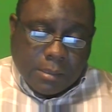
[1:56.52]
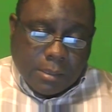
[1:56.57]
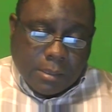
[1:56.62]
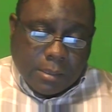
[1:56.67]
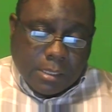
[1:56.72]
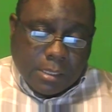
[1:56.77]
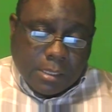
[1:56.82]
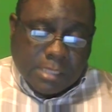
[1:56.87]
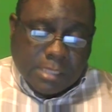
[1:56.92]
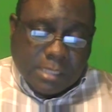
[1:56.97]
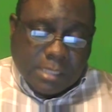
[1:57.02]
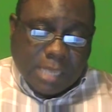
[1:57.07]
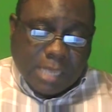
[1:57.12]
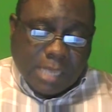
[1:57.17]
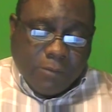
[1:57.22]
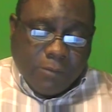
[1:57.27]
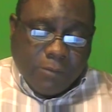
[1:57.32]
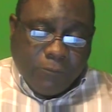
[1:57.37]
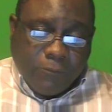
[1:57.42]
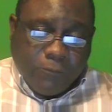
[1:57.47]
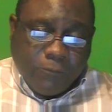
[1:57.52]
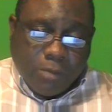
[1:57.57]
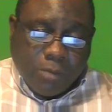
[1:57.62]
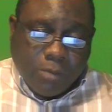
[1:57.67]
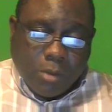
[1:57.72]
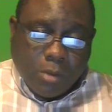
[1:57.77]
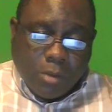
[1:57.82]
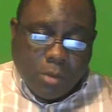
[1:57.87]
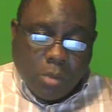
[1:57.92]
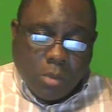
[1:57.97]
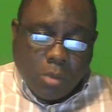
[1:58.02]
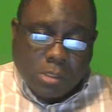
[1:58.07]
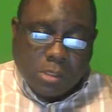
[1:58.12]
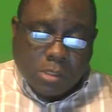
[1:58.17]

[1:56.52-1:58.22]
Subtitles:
The Zachman framework was